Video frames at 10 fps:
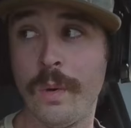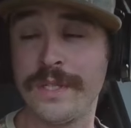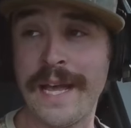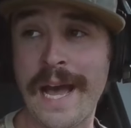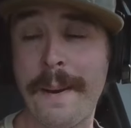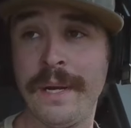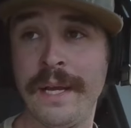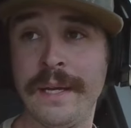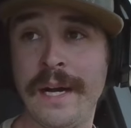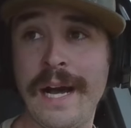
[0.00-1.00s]
what's
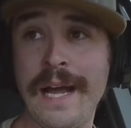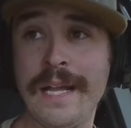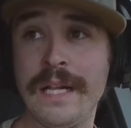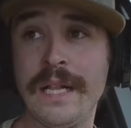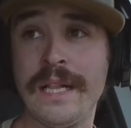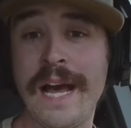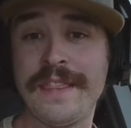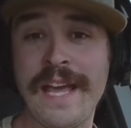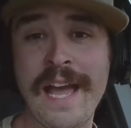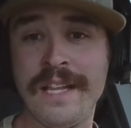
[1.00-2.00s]
happening,
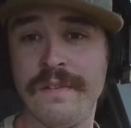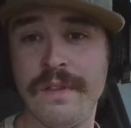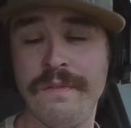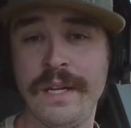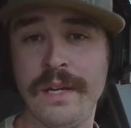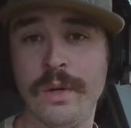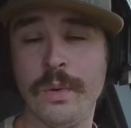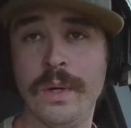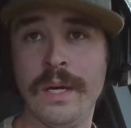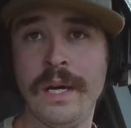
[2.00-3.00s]
at the end of the
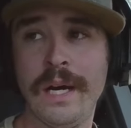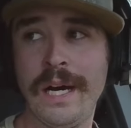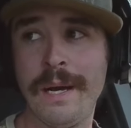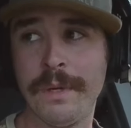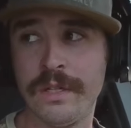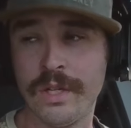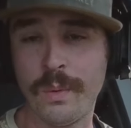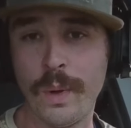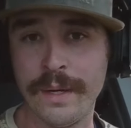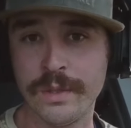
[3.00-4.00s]
video, I'm going to
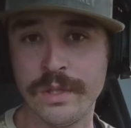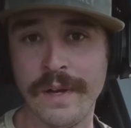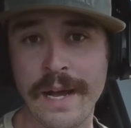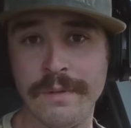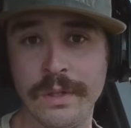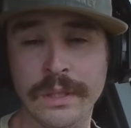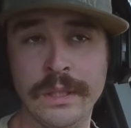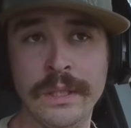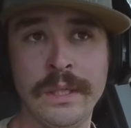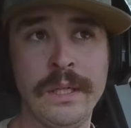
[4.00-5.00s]
talk Whiteout Survival.
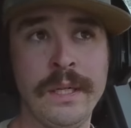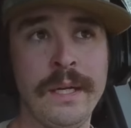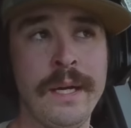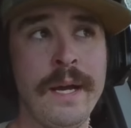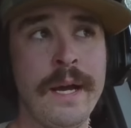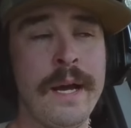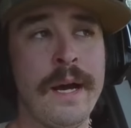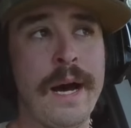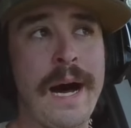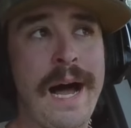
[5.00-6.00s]

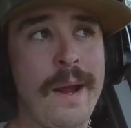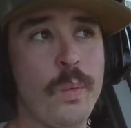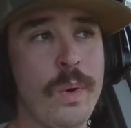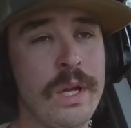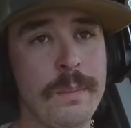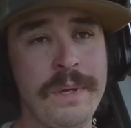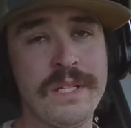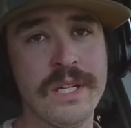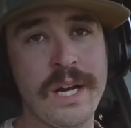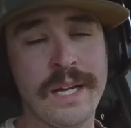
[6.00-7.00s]
I will be
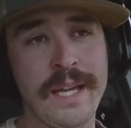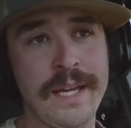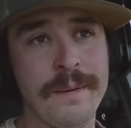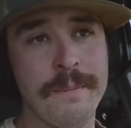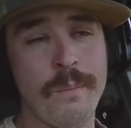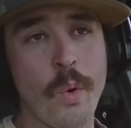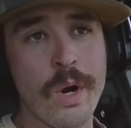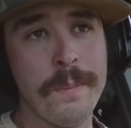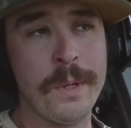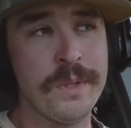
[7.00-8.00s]
talking
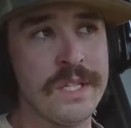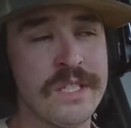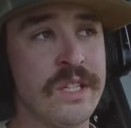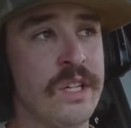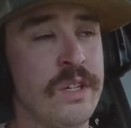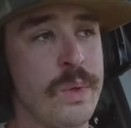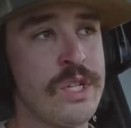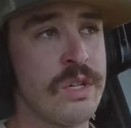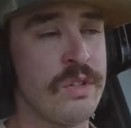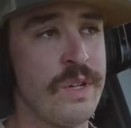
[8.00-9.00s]
more about this Sker
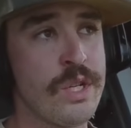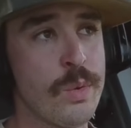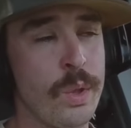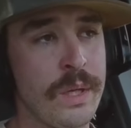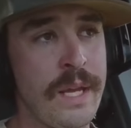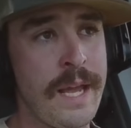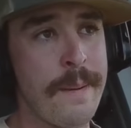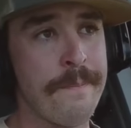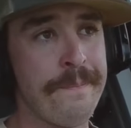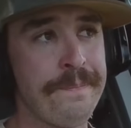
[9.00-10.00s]
Ritual
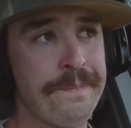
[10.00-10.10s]
game.